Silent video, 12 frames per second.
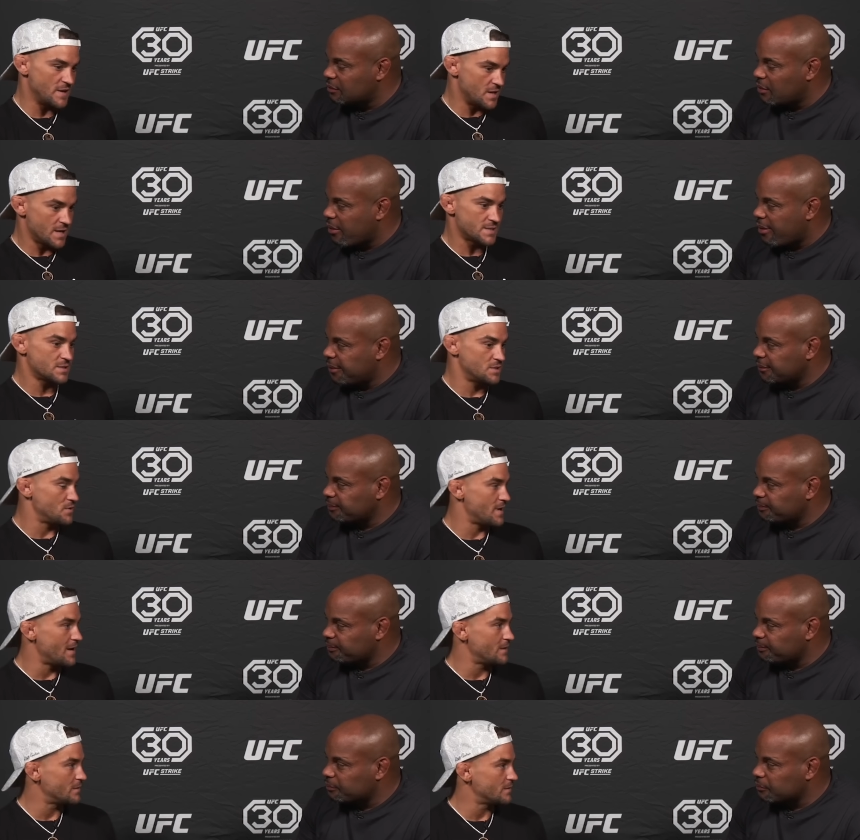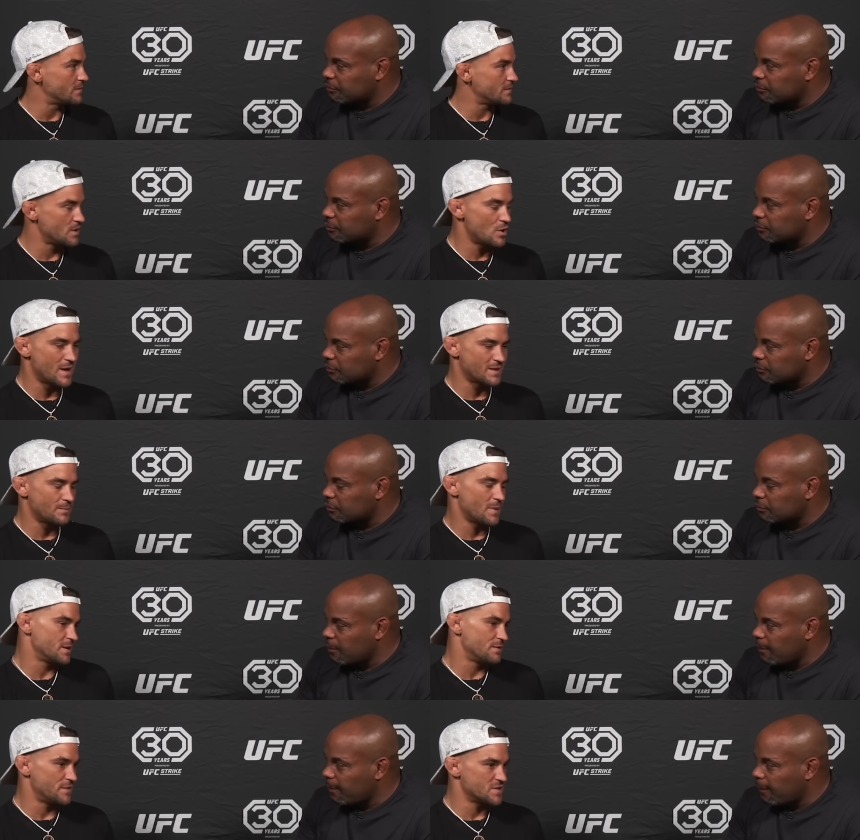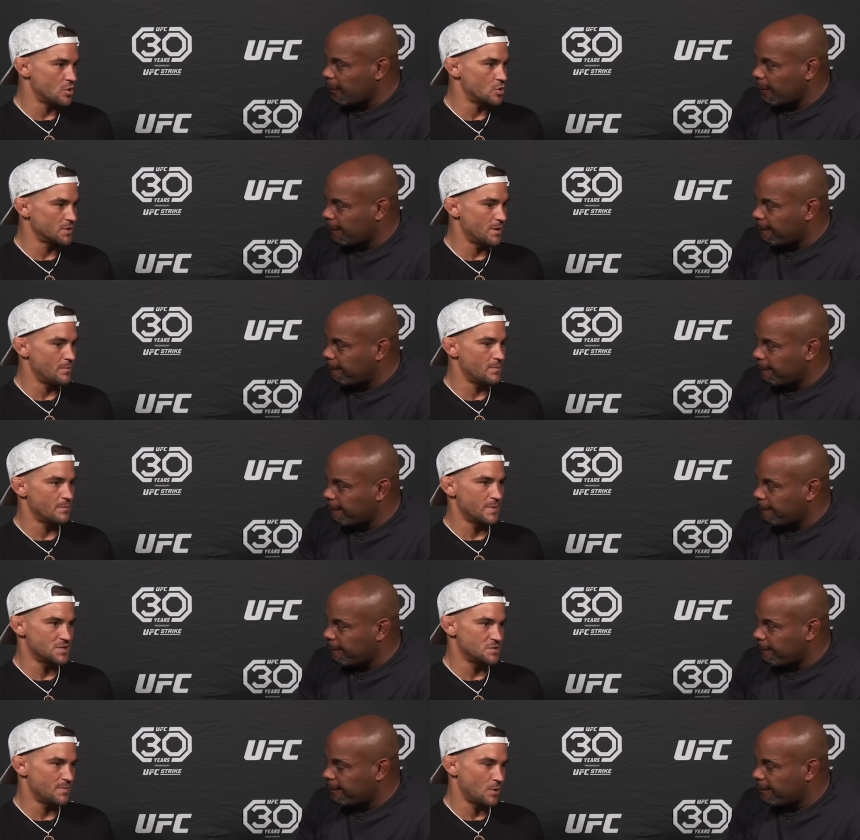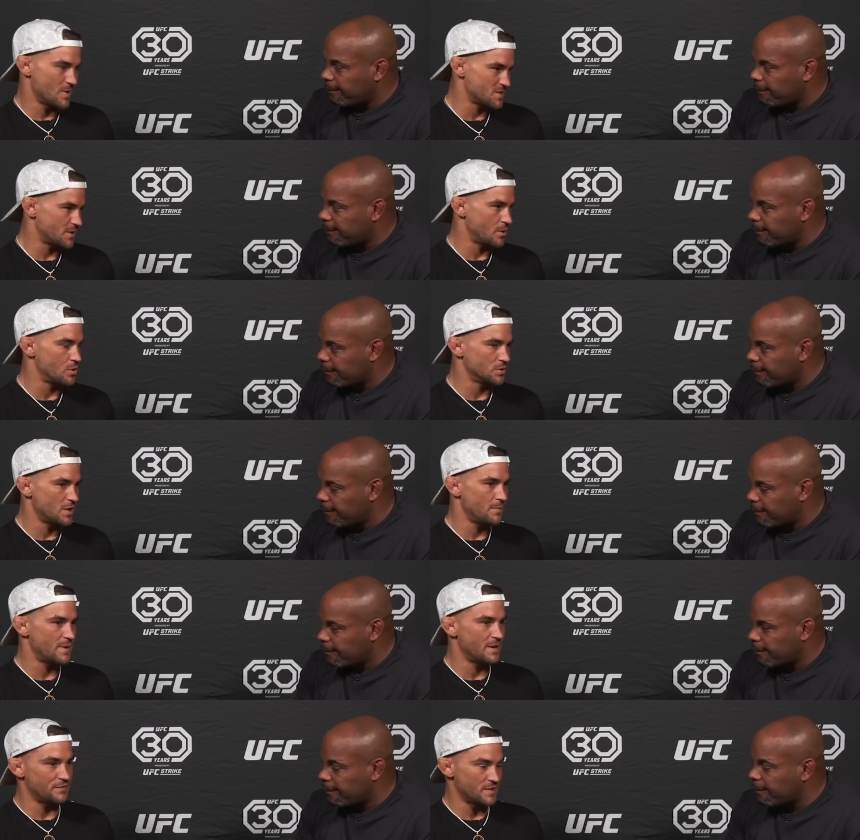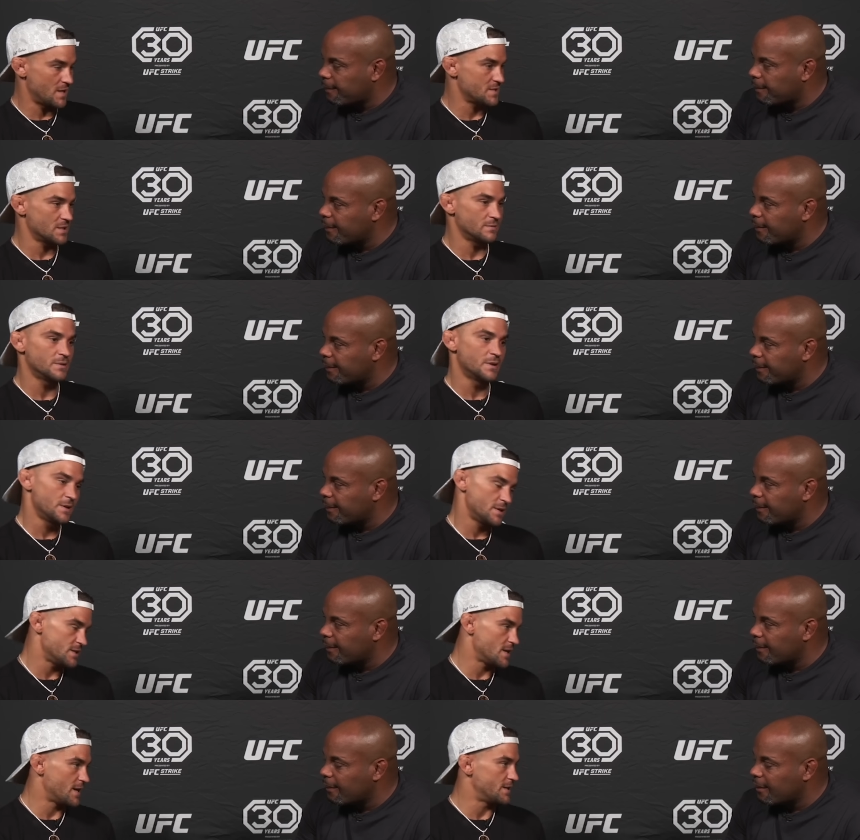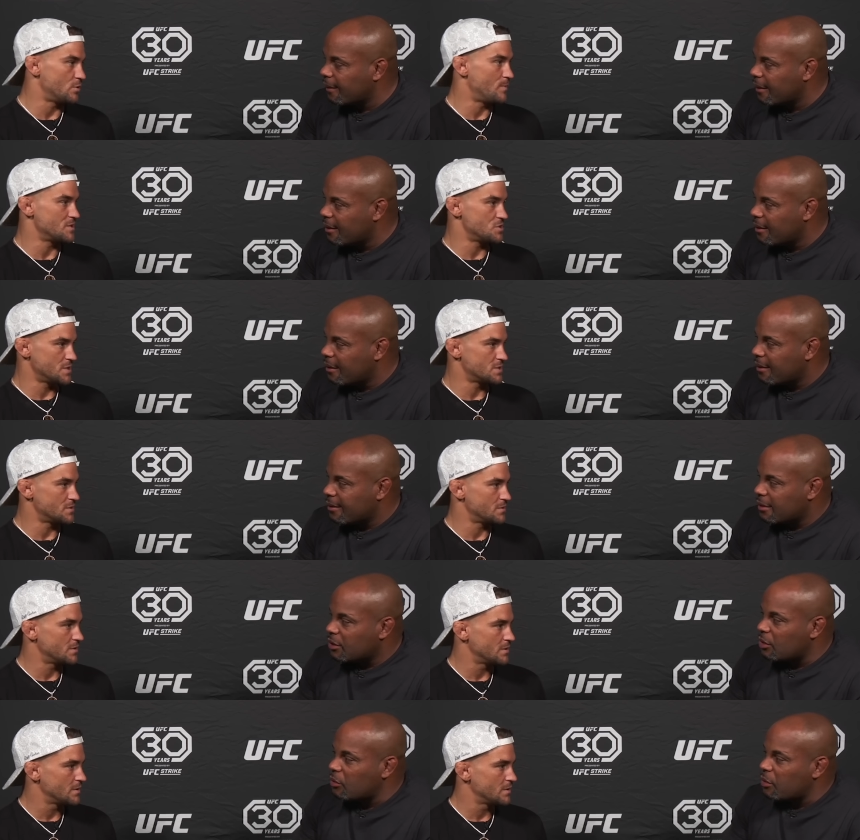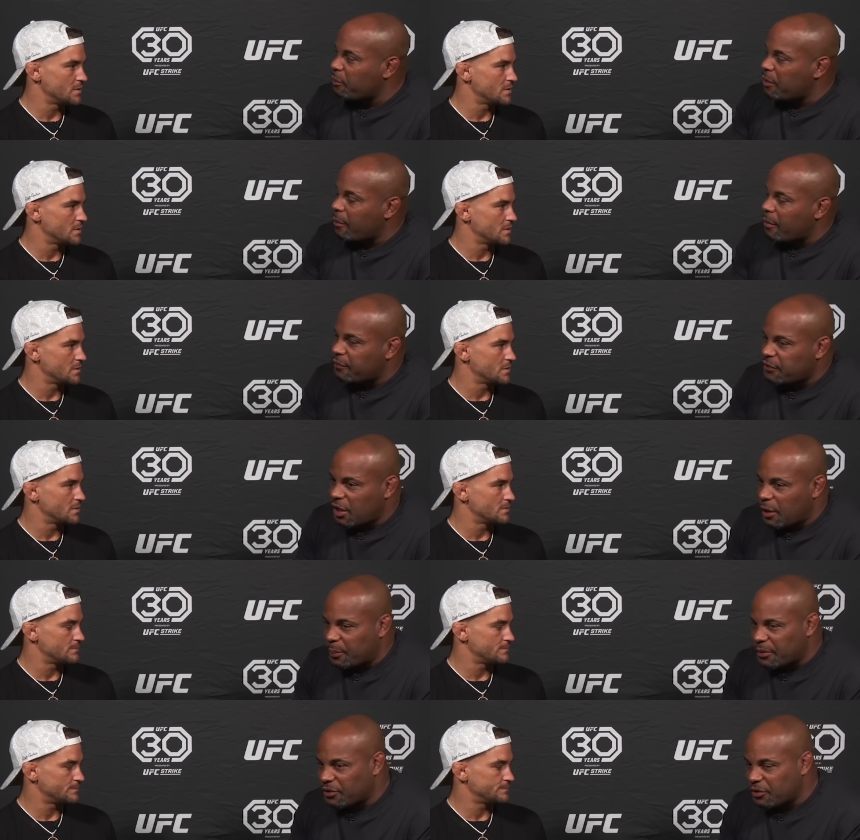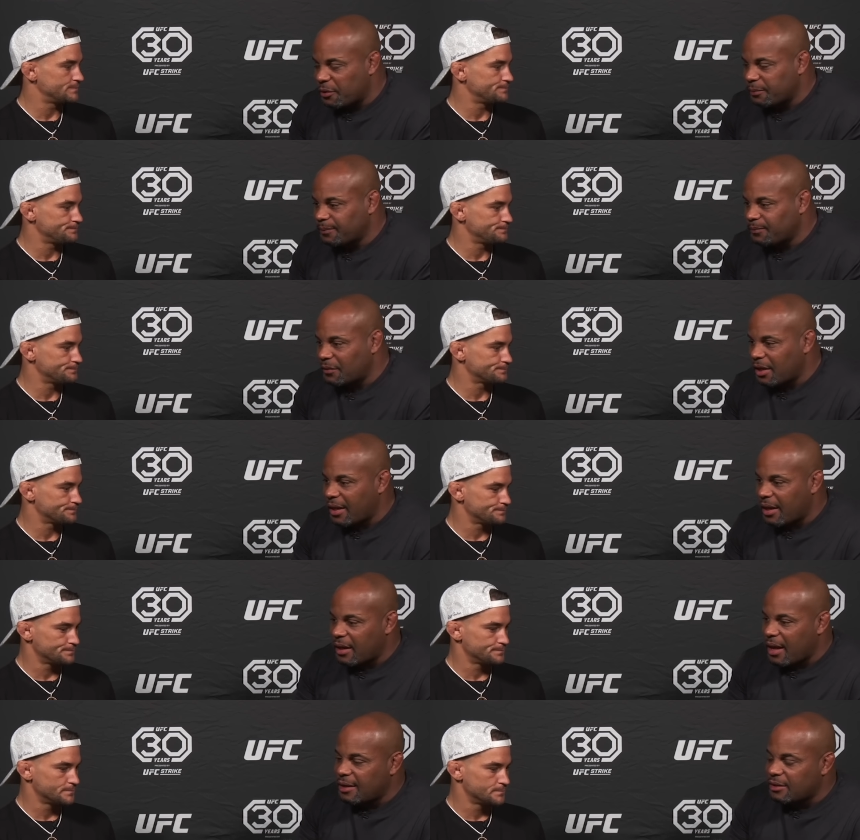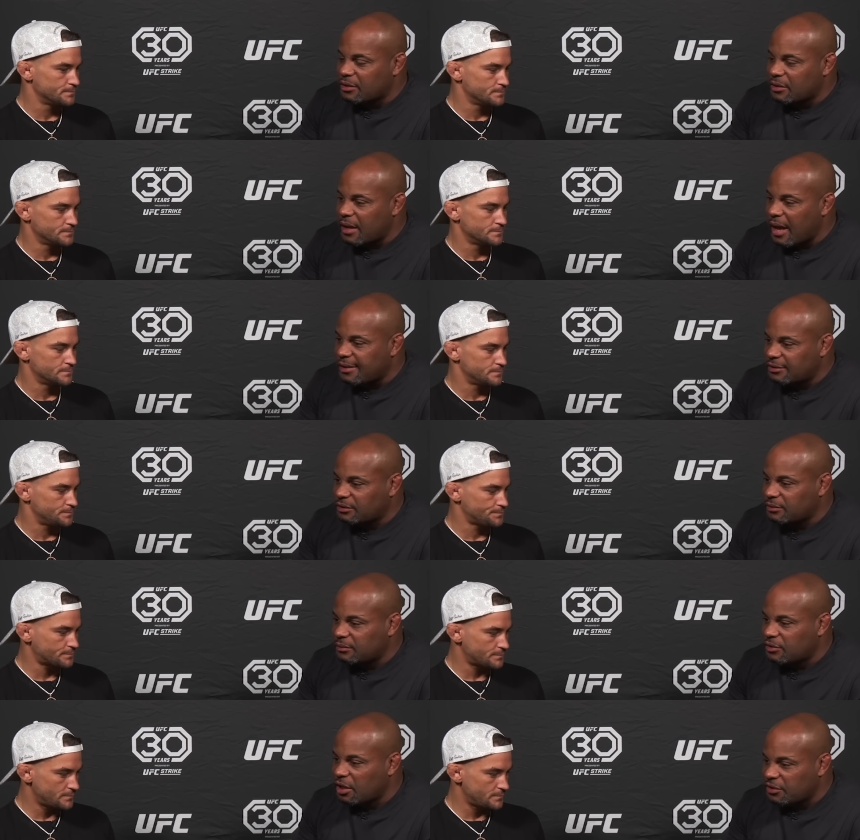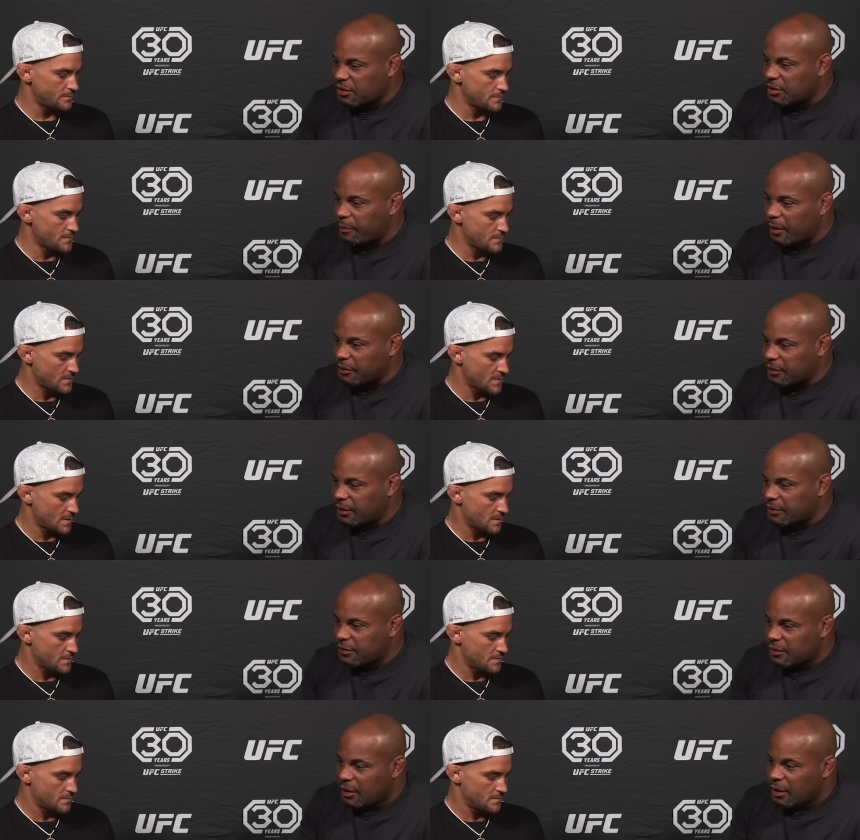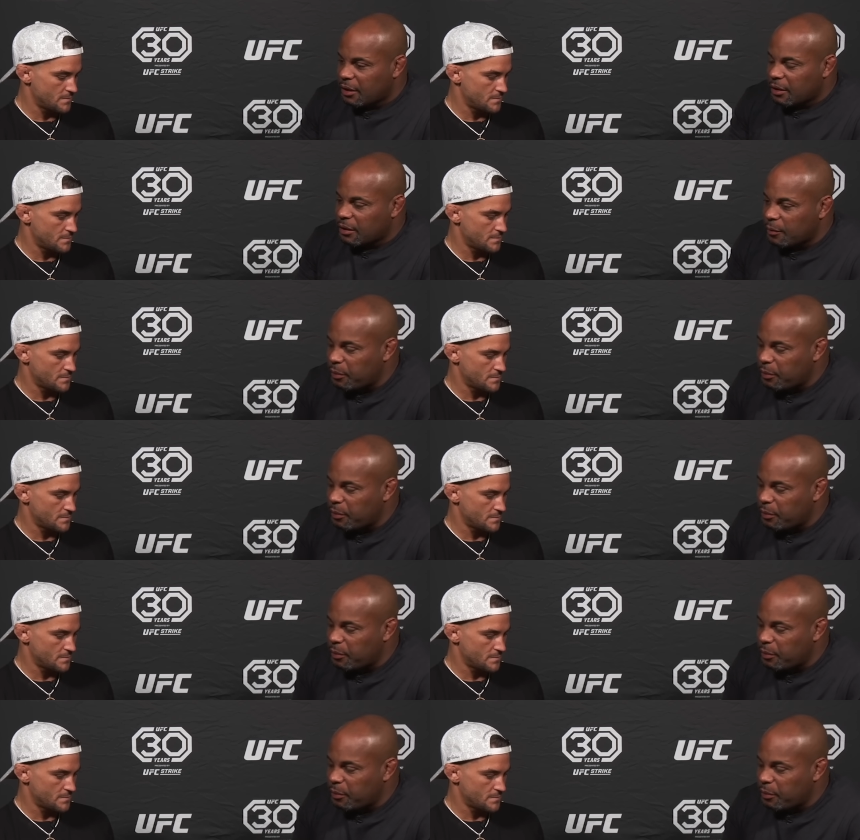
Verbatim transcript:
Speaker 1: he does do that you know, I think my defense will hold up, my, my wrestling will hold up, and if it doesn't, he's got to deal with my jiu-jitsu.
Speaker 2: You know, the BMF championship, and I kind of asked Justin about this. The